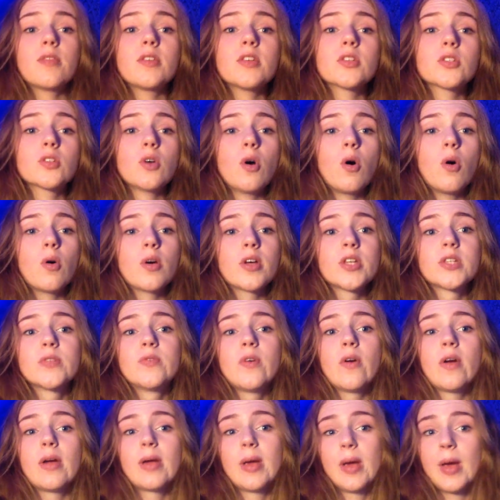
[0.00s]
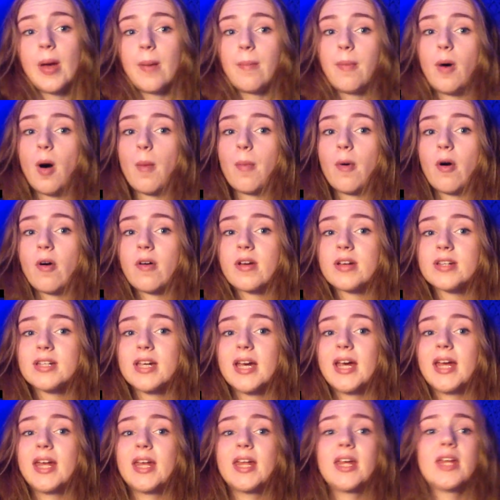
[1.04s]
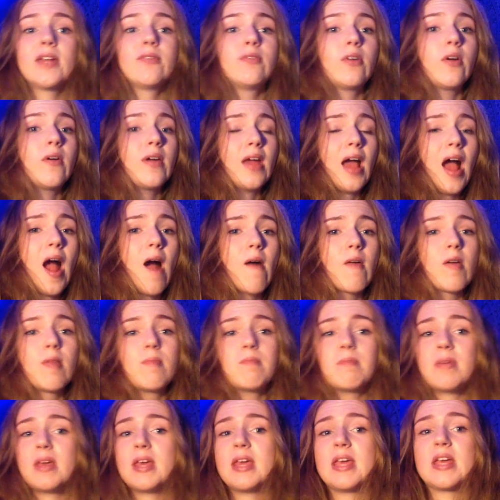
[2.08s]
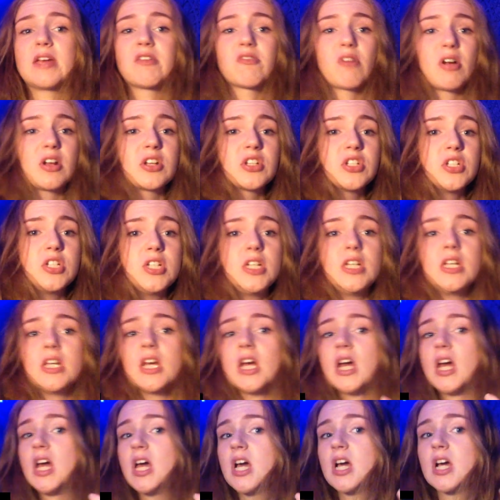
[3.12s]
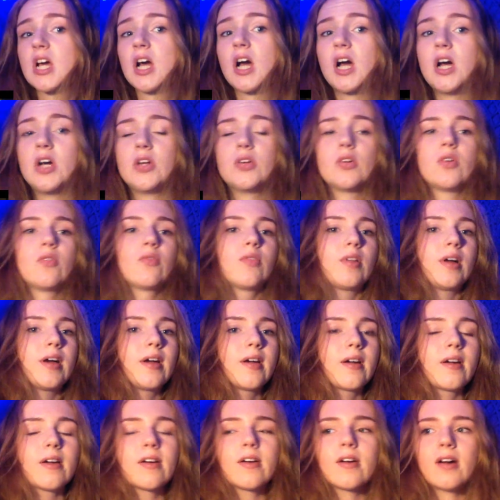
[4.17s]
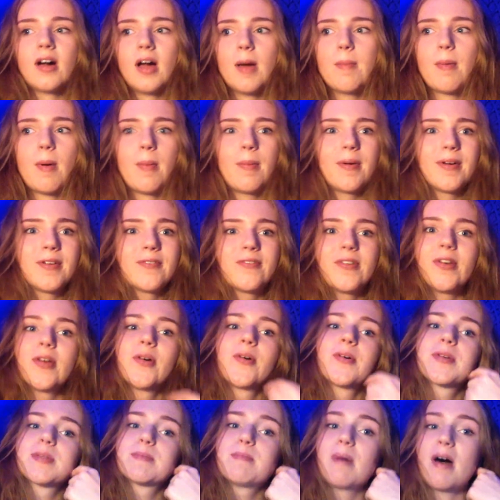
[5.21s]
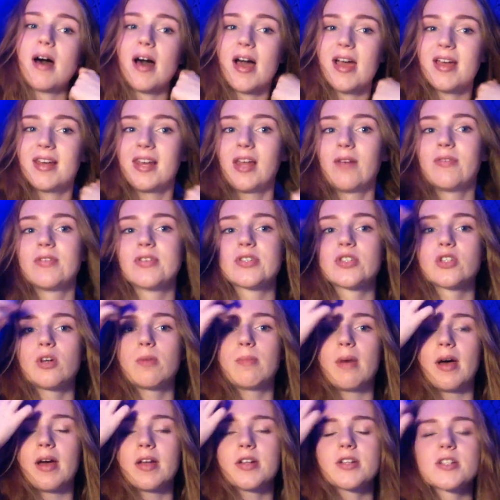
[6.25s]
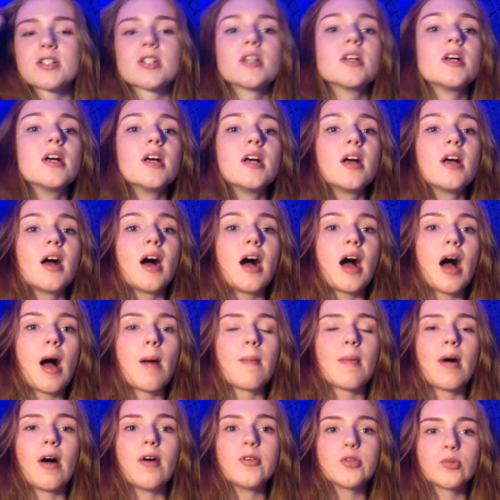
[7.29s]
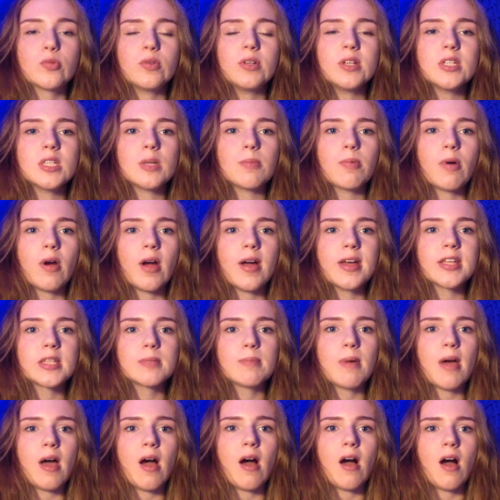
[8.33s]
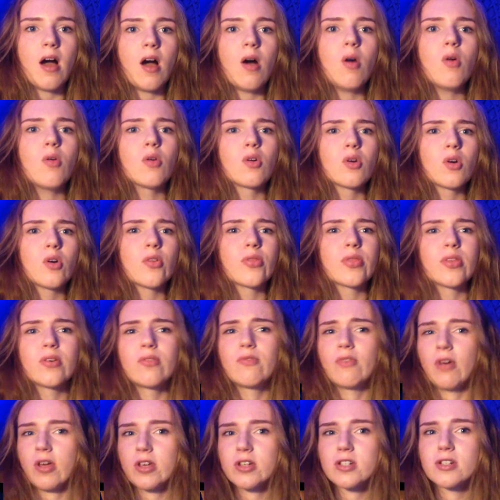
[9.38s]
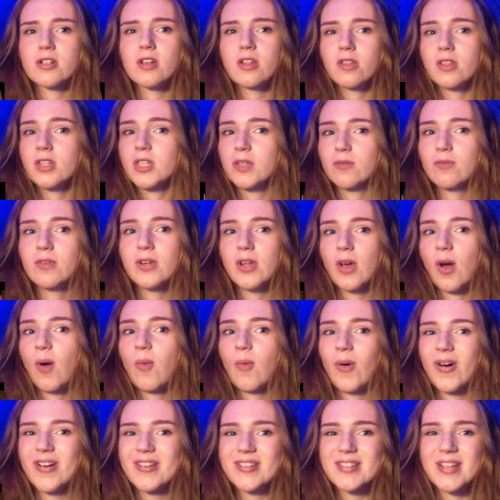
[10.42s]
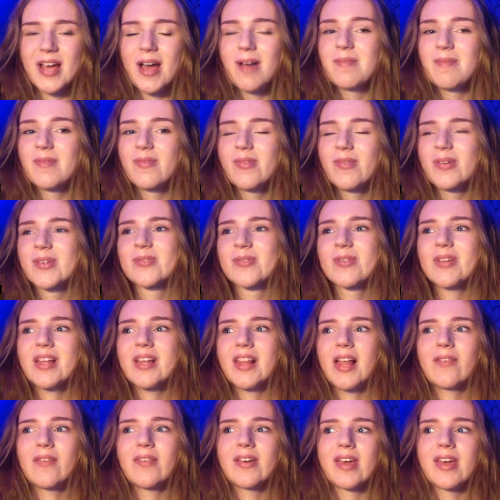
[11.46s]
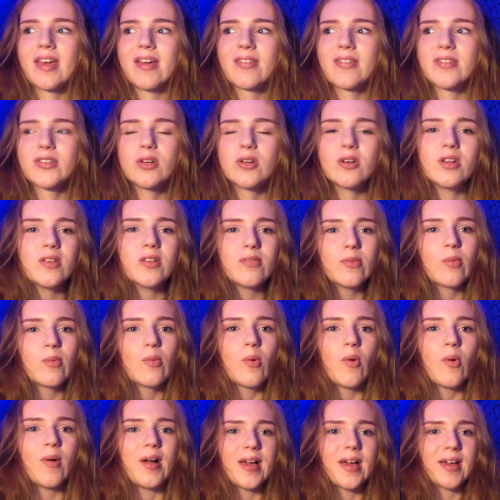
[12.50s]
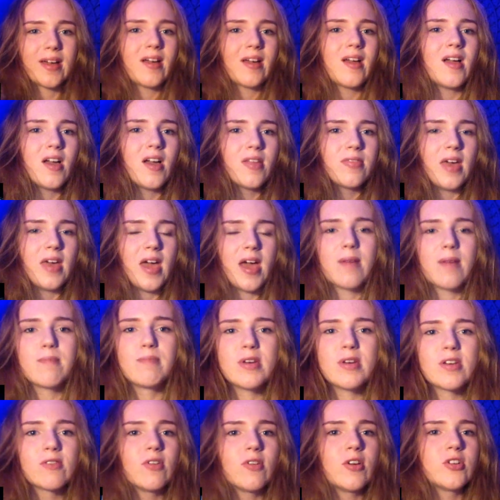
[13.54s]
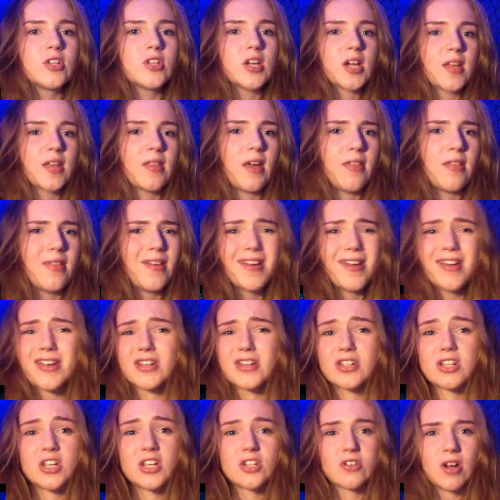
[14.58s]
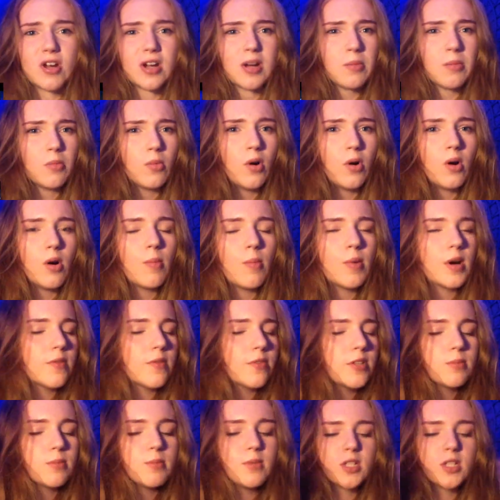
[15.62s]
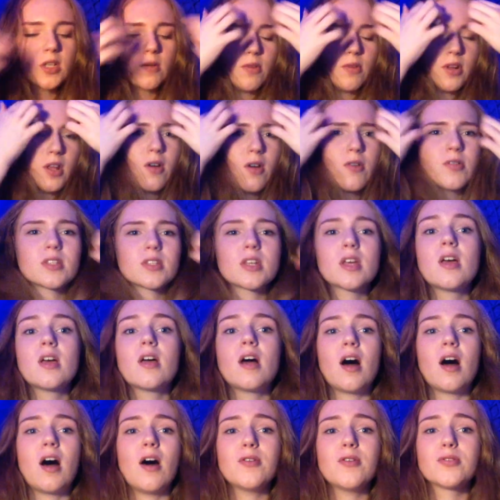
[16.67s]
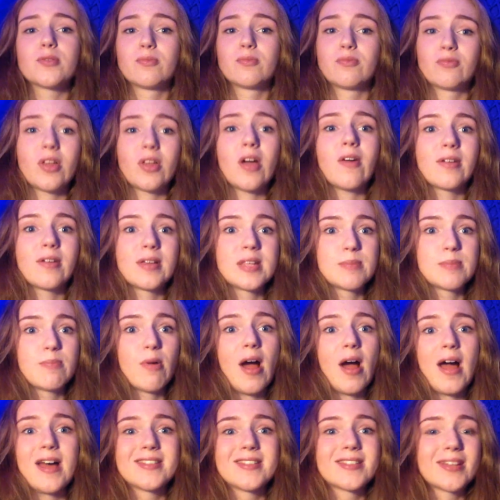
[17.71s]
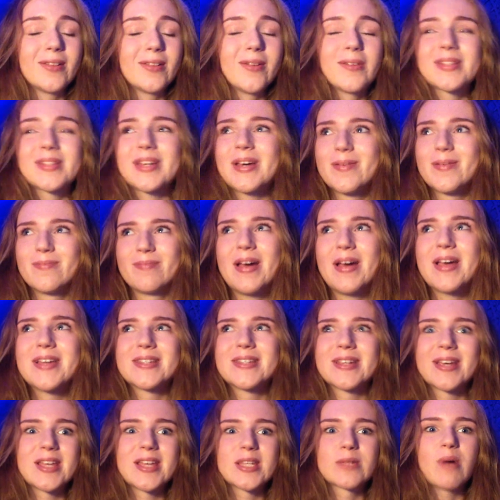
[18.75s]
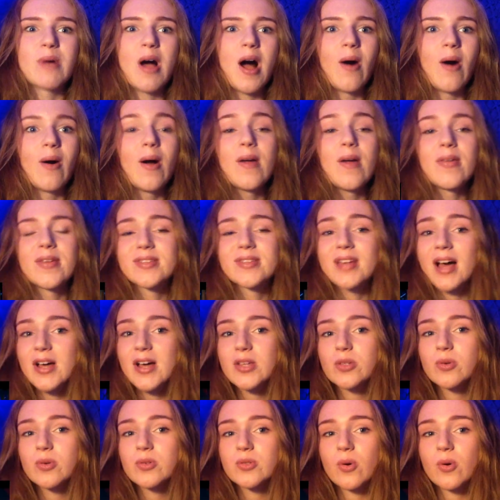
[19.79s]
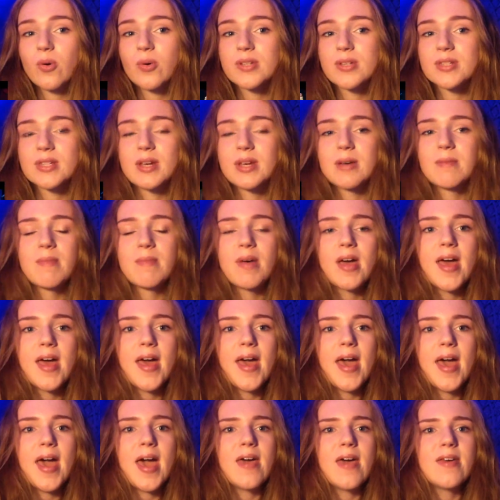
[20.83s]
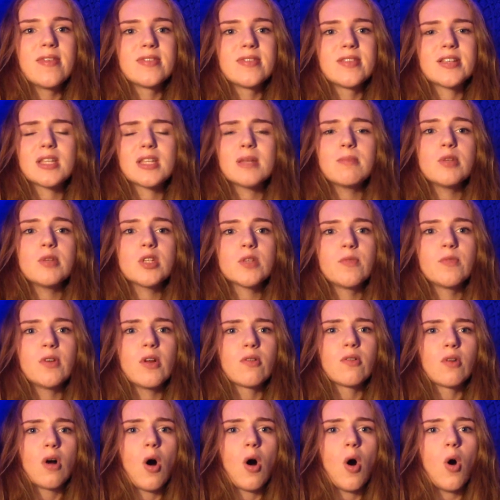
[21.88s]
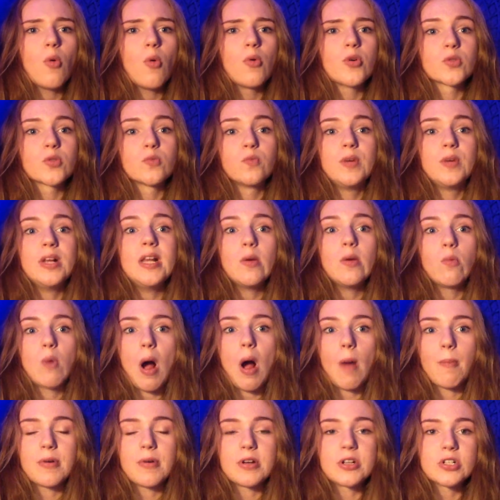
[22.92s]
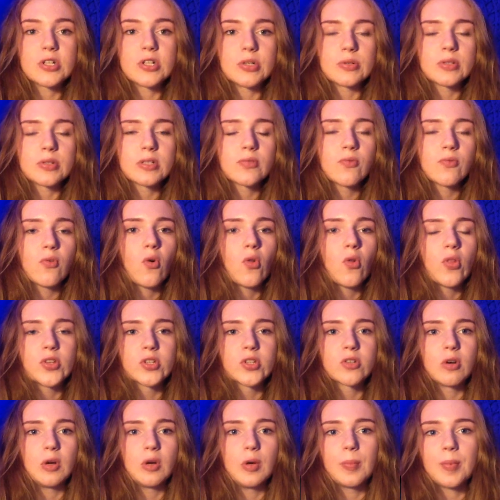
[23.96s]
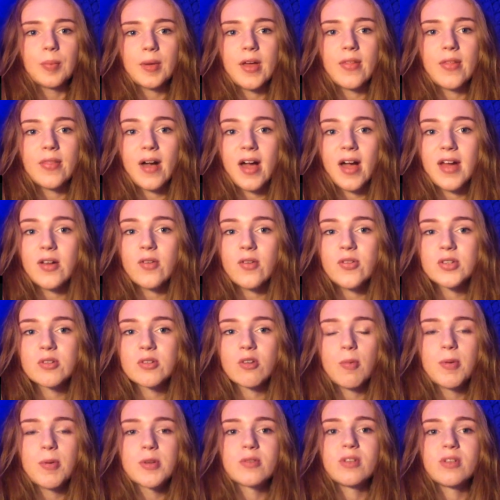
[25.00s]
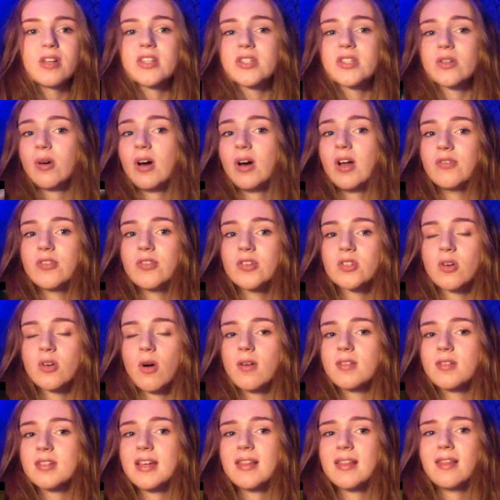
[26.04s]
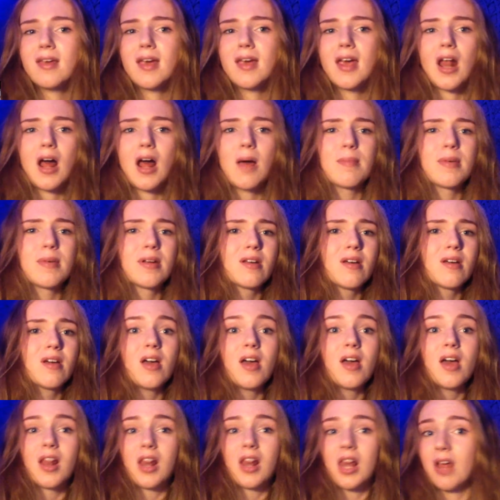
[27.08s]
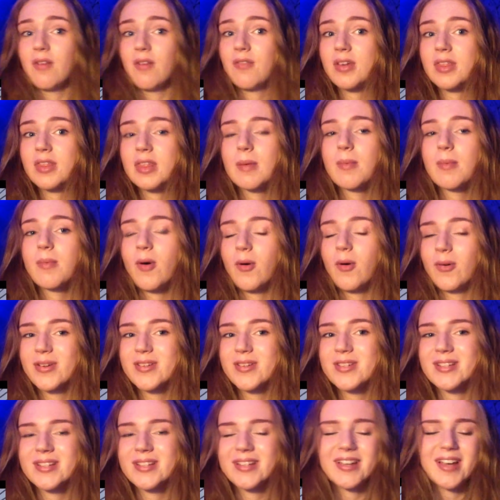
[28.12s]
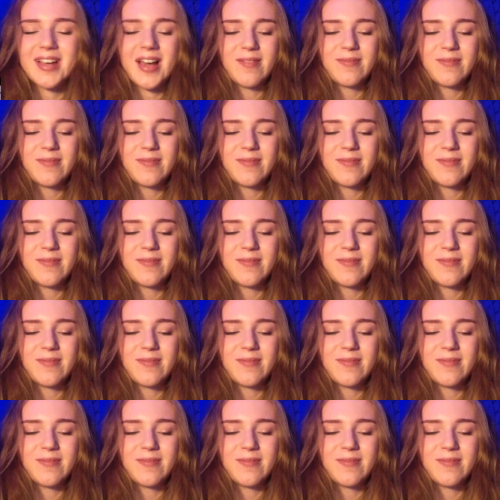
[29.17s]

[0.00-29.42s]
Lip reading: this song is very hip-hop orientated, very R&B, grungy, kind of like hip-hoppy feels, but I love it so much. I was really surprised about how good the fashion in this video was. I was really loving it. The dude even wore like that big fur jacket I think G-Dragon wore in one of his music videos. I was thoroughly surprised. It looked amazing as well. And the dance was awesome. And just the music video in whole was really well produced for this group. And I know this group has released quite a few songs lately and I've been loving them, honestly. I